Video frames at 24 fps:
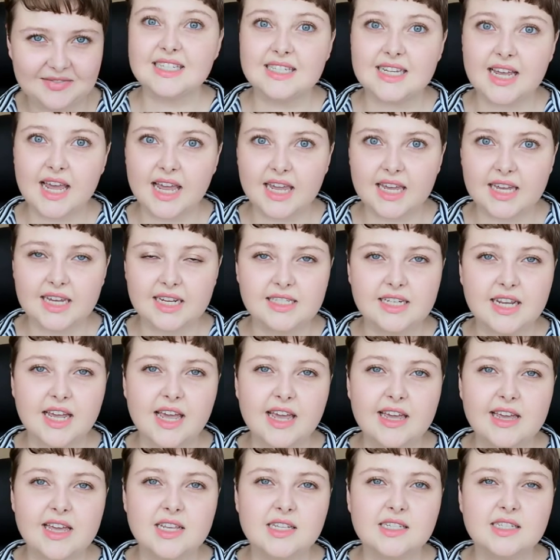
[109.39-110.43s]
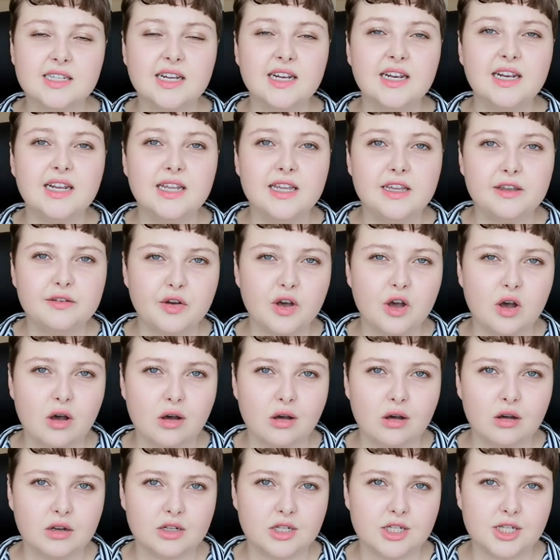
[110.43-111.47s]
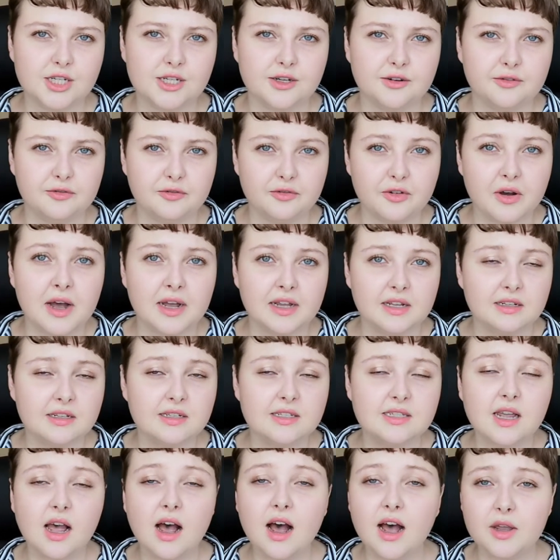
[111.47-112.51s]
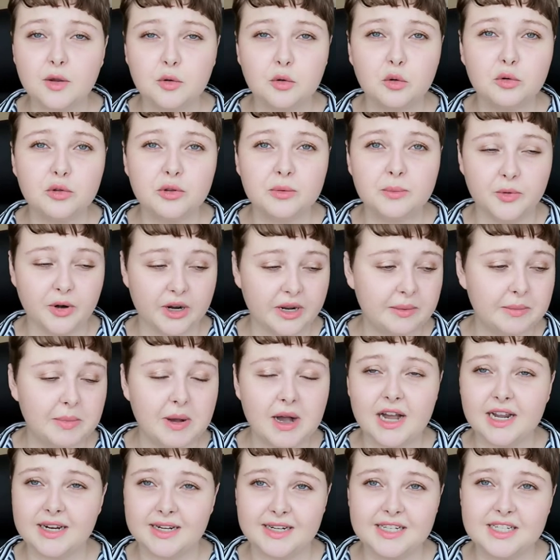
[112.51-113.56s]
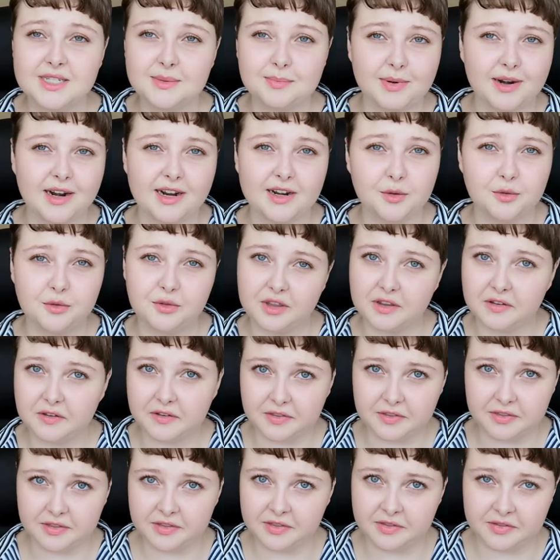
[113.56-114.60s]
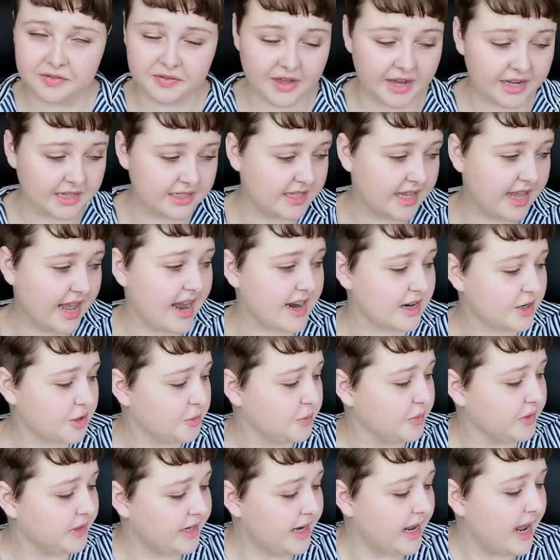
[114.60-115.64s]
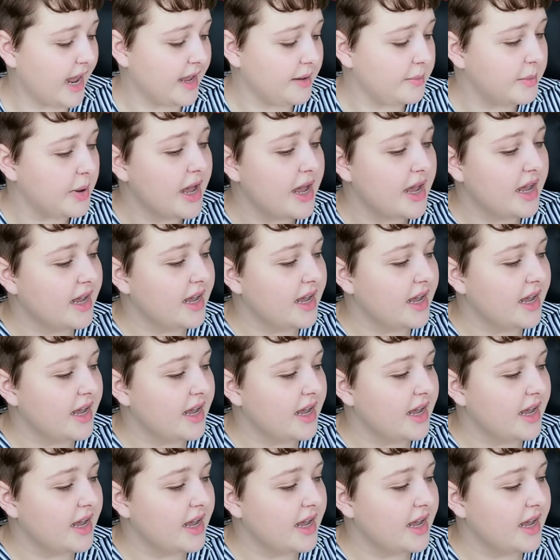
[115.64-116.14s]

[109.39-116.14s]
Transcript: Second is lever arch files. I call them ring binders, but I don't think that's the actual name.